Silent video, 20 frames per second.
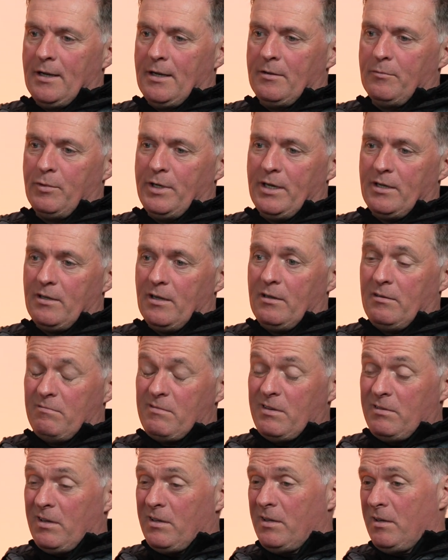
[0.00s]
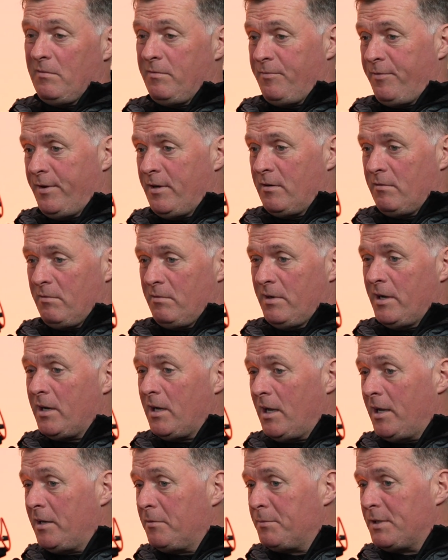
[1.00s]
And we had that fair
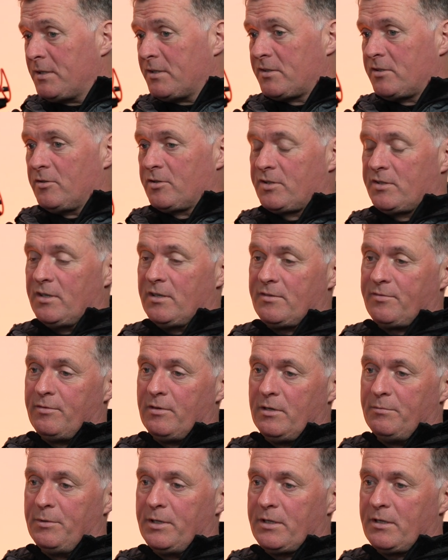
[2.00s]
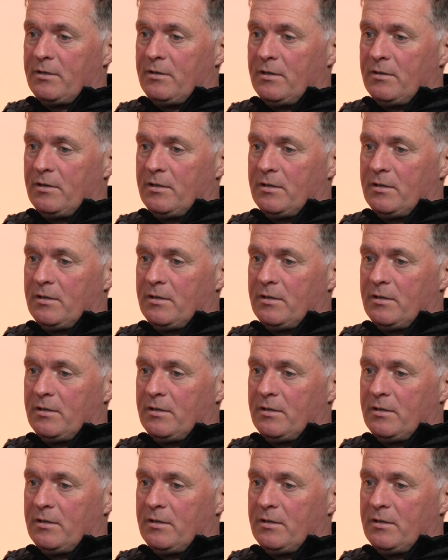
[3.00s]
element of success for Limerick.